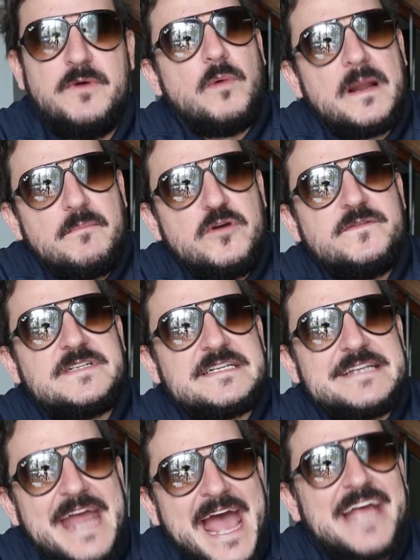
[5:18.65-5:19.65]
when I moved to
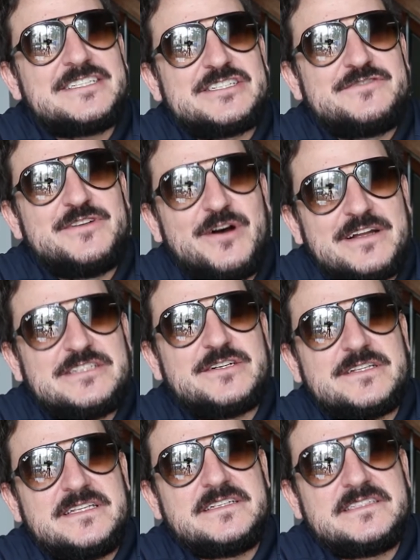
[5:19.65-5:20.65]
Nashville, I
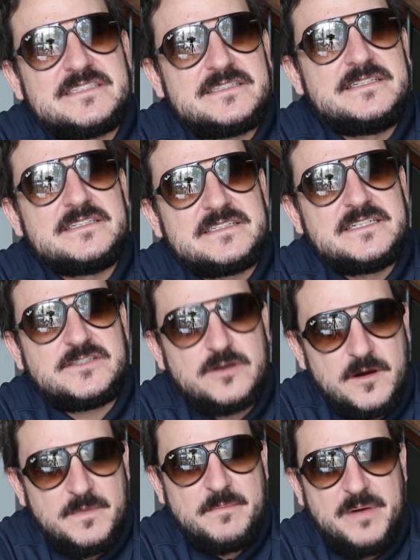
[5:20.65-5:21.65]
took this
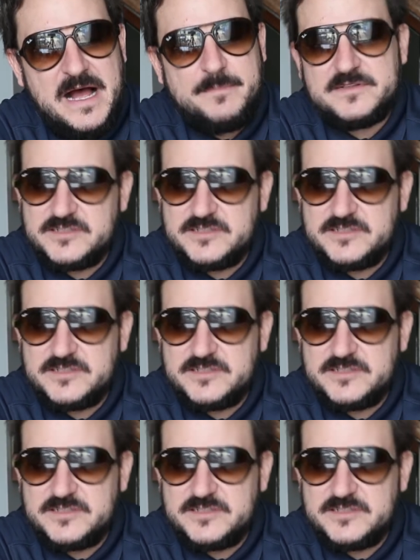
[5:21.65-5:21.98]
guitar, my Papa.